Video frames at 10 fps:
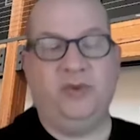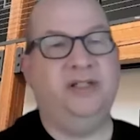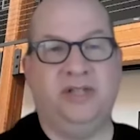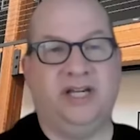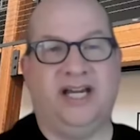way to
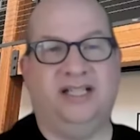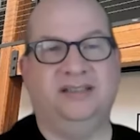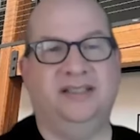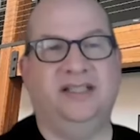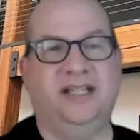do
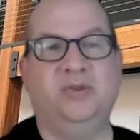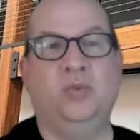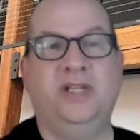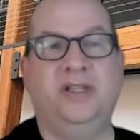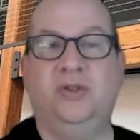that
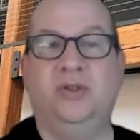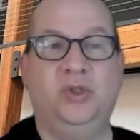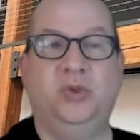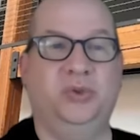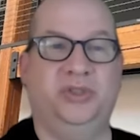is with
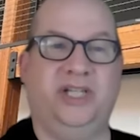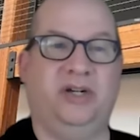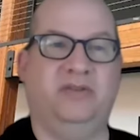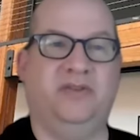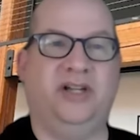new tools
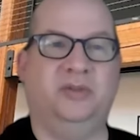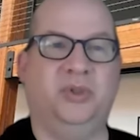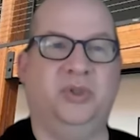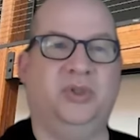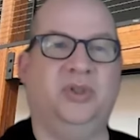that are
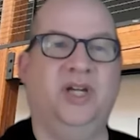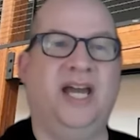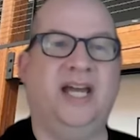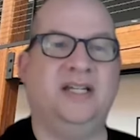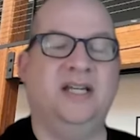available,
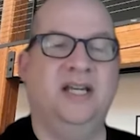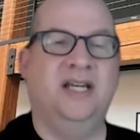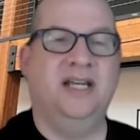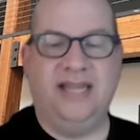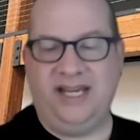and
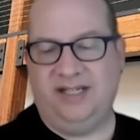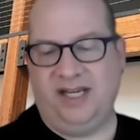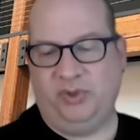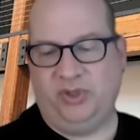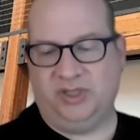they
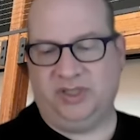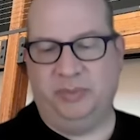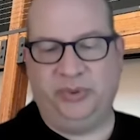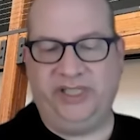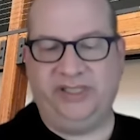enable a
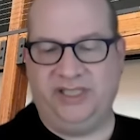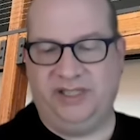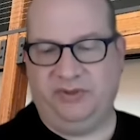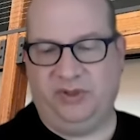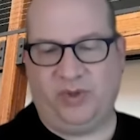
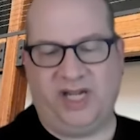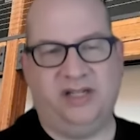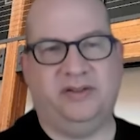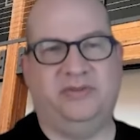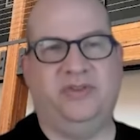completely different
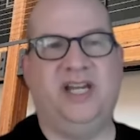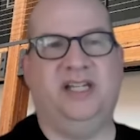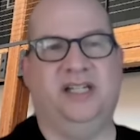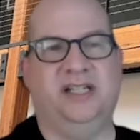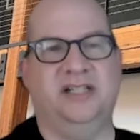way of
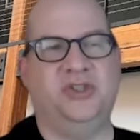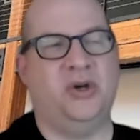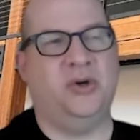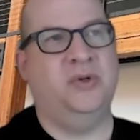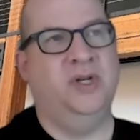thinking. And
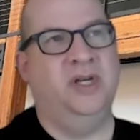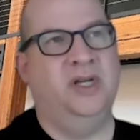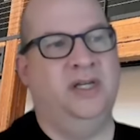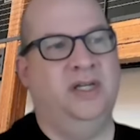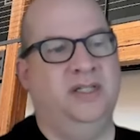so
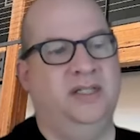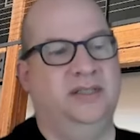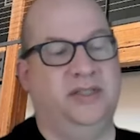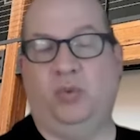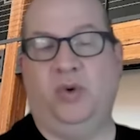
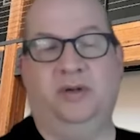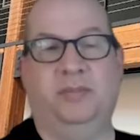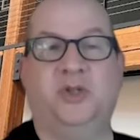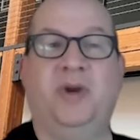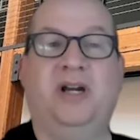
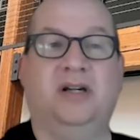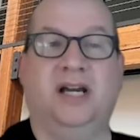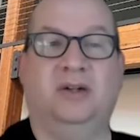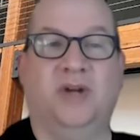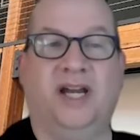we're much better
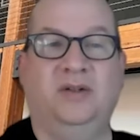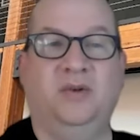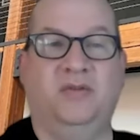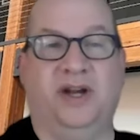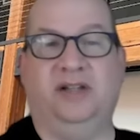now,
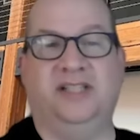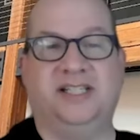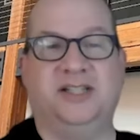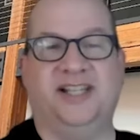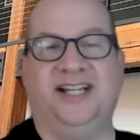right?
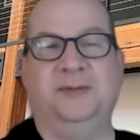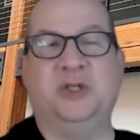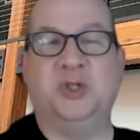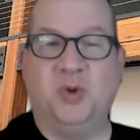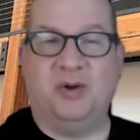Frankly, this is
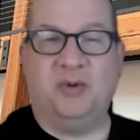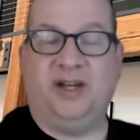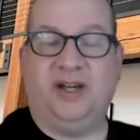where I